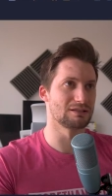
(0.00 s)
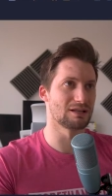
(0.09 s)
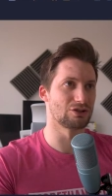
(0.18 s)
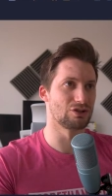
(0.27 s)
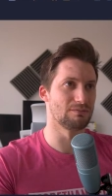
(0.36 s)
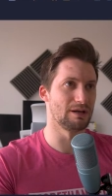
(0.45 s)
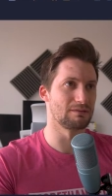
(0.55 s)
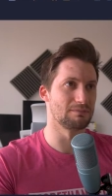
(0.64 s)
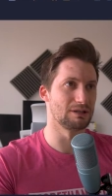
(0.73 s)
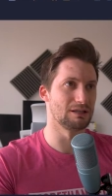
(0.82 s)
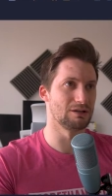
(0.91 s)
is actually my
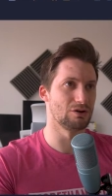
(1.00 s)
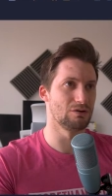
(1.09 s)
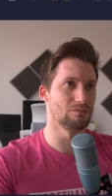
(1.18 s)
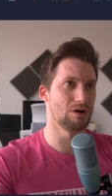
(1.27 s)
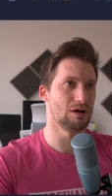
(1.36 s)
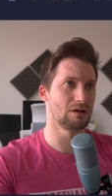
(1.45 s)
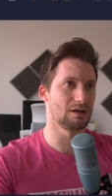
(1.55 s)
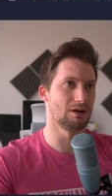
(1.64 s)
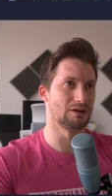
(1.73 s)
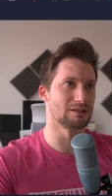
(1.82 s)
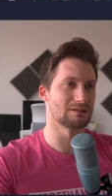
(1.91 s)
completed homework.
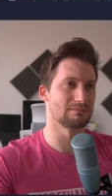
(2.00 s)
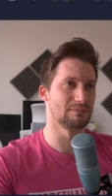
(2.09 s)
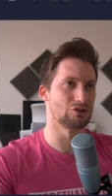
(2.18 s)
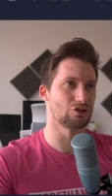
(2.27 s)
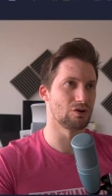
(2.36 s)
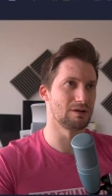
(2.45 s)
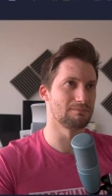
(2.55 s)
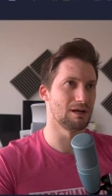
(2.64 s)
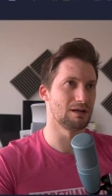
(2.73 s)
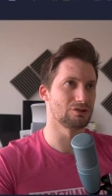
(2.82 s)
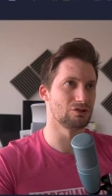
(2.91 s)
Oh, it's showing
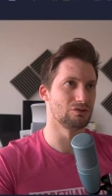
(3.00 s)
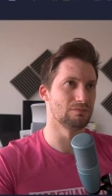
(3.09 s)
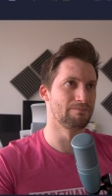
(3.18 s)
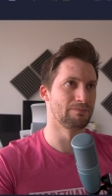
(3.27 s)
part 2.